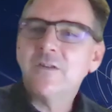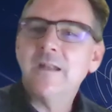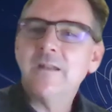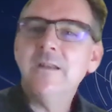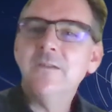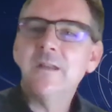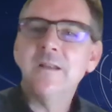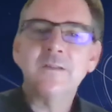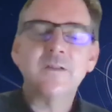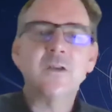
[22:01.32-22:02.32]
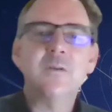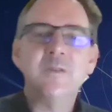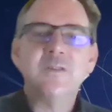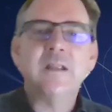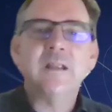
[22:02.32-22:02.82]
that these things are so
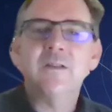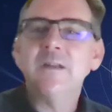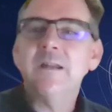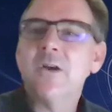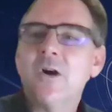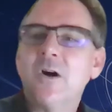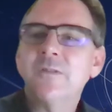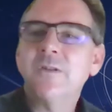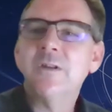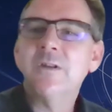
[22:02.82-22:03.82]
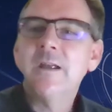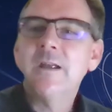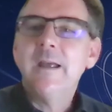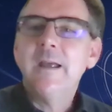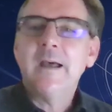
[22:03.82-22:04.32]
meticulously crafted
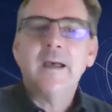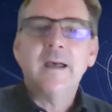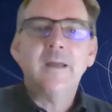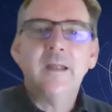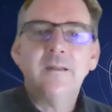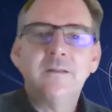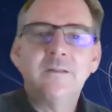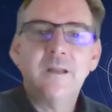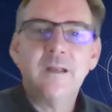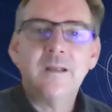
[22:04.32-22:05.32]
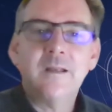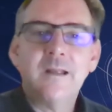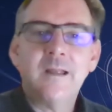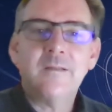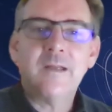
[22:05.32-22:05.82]
and
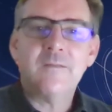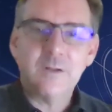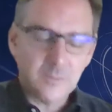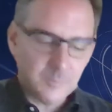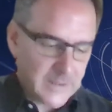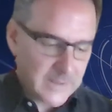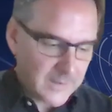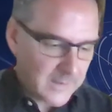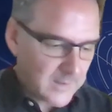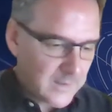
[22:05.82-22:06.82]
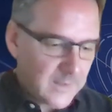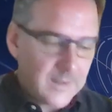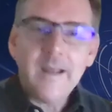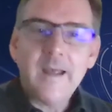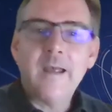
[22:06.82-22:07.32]
have little bearing
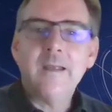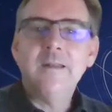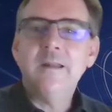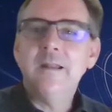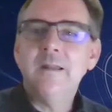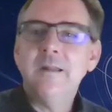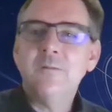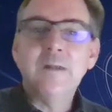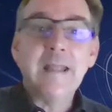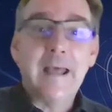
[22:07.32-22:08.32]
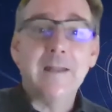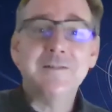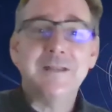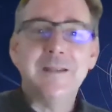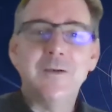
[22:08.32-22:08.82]
in
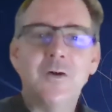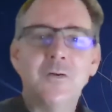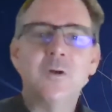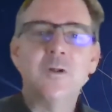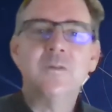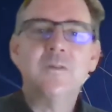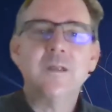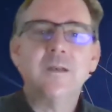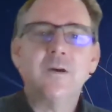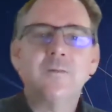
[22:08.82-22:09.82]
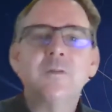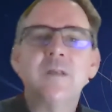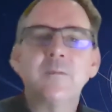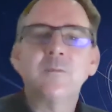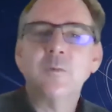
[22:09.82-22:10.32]
reality on what
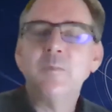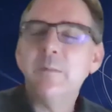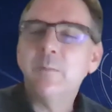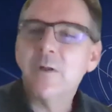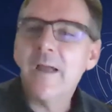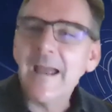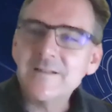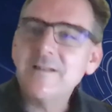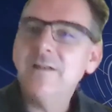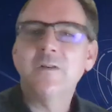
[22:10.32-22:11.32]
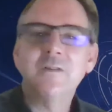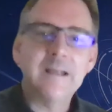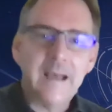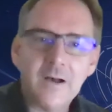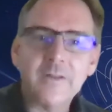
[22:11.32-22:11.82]
oftentimes what people are actually wanting,
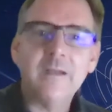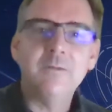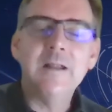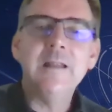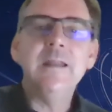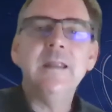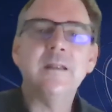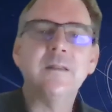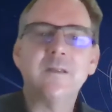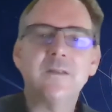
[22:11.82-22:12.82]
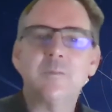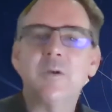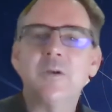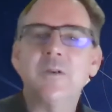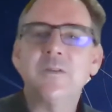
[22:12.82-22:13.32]
how they really need it, as
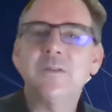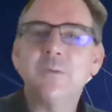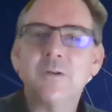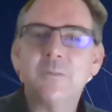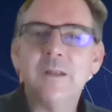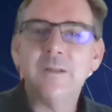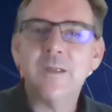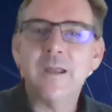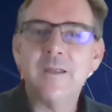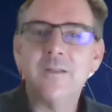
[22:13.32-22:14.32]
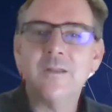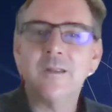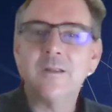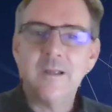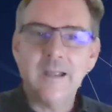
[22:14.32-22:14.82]
opposed to what we think in the
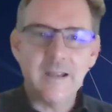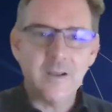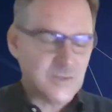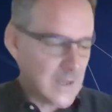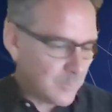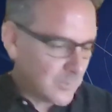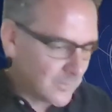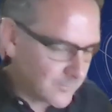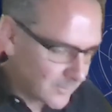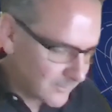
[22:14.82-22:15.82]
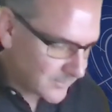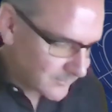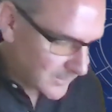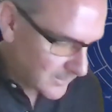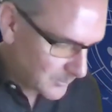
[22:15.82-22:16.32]
echo chamber of
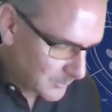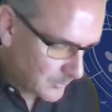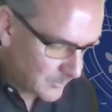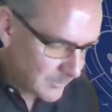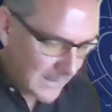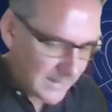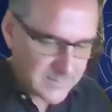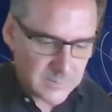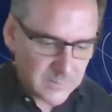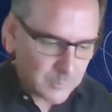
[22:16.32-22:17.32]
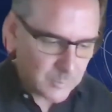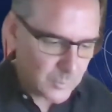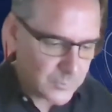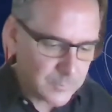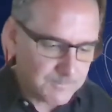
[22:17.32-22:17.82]
our minds in the
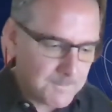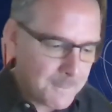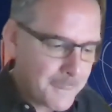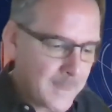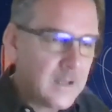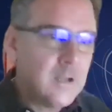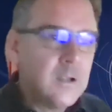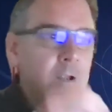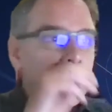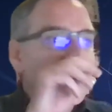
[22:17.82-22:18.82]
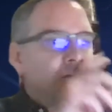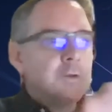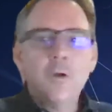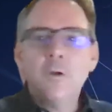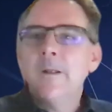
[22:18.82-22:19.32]
boardroom.
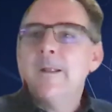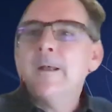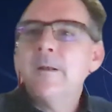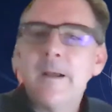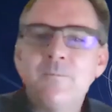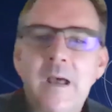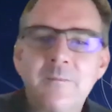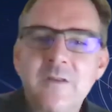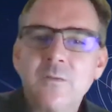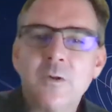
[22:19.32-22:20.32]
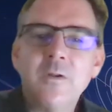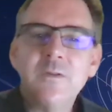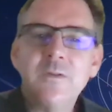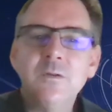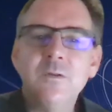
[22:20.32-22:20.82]
So I just wanted
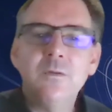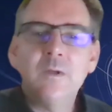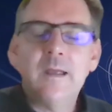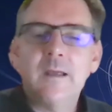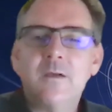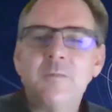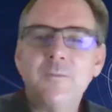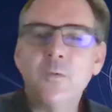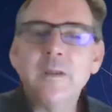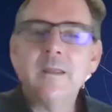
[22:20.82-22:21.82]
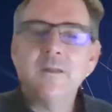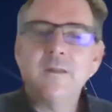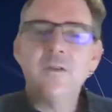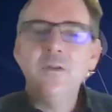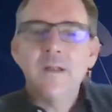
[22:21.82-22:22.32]
to, before we
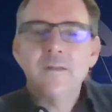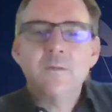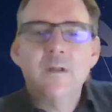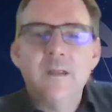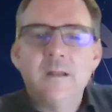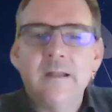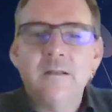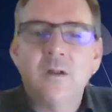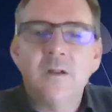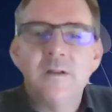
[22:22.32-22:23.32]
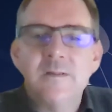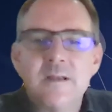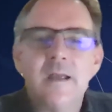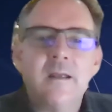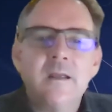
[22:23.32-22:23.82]
continue, I just want to acknowledge
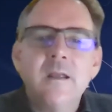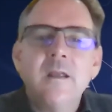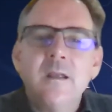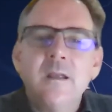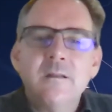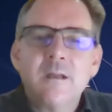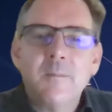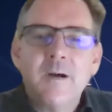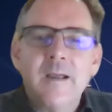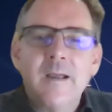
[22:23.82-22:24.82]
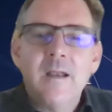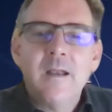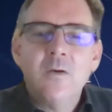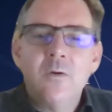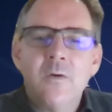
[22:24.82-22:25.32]
Mkabayelo,